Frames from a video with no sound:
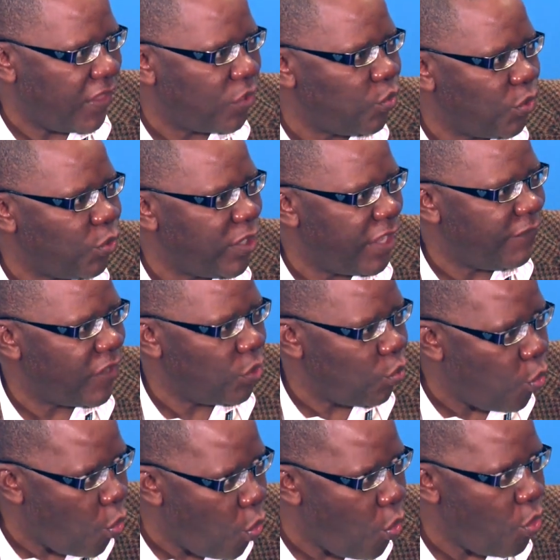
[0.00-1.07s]
that we could have a
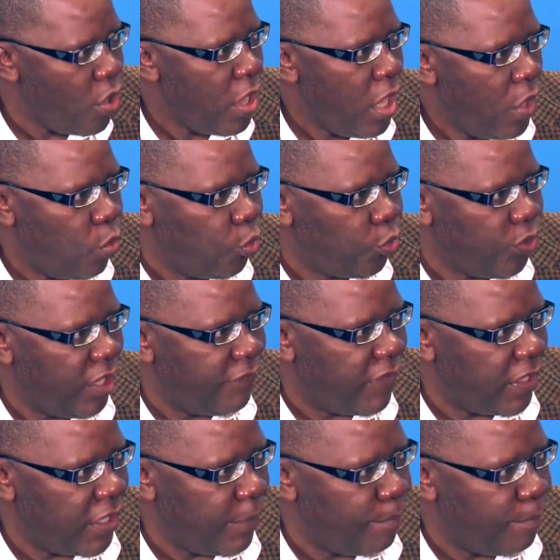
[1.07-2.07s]
war, we could have an